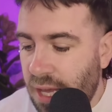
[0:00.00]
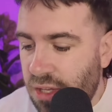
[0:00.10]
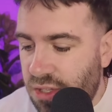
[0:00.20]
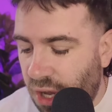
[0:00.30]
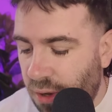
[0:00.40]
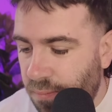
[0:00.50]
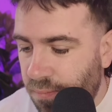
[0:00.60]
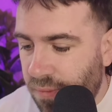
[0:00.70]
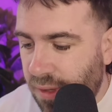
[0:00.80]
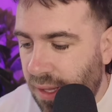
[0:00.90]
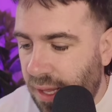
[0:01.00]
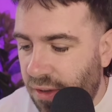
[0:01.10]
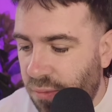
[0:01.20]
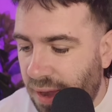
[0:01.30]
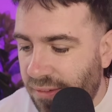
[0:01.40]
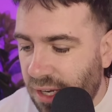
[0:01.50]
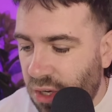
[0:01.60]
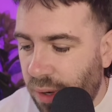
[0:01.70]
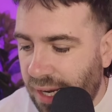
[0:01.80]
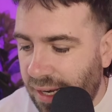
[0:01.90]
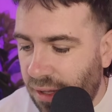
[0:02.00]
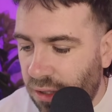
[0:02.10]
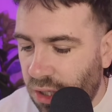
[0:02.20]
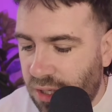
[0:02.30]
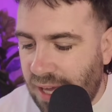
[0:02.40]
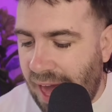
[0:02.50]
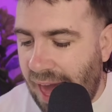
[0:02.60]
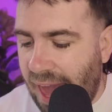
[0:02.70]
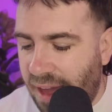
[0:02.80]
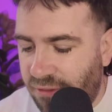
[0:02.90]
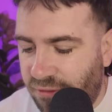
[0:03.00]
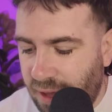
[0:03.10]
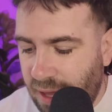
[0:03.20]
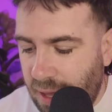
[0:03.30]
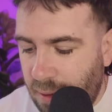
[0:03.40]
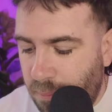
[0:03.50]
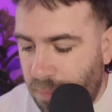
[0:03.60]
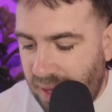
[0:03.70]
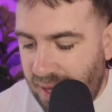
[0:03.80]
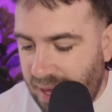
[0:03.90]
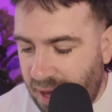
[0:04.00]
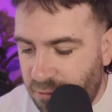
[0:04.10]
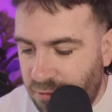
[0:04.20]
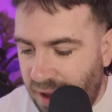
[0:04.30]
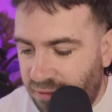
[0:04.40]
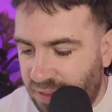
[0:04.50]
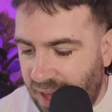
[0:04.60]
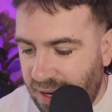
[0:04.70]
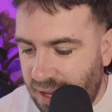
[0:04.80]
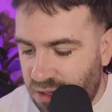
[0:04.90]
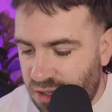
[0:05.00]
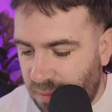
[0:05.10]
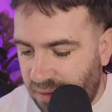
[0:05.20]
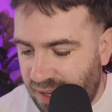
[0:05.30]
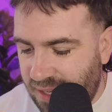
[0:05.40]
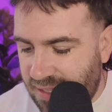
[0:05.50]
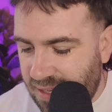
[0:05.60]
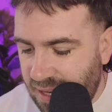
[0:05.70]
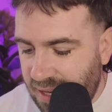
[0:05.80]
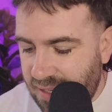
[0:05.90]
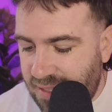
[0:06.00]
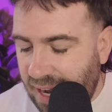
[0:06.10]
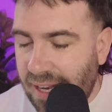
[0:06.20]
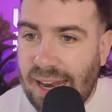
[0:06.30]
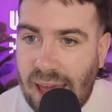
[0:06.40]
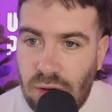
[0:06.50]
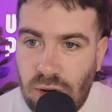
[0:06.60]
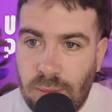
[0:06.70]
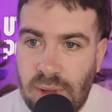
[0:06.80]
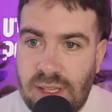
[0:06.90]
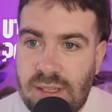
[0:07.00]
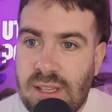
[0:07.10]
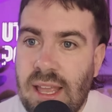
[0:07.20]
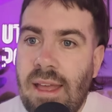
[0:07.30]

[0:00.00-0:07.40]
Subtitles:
So if we have a quick little look at FB Ref then, at some of his standout numbers,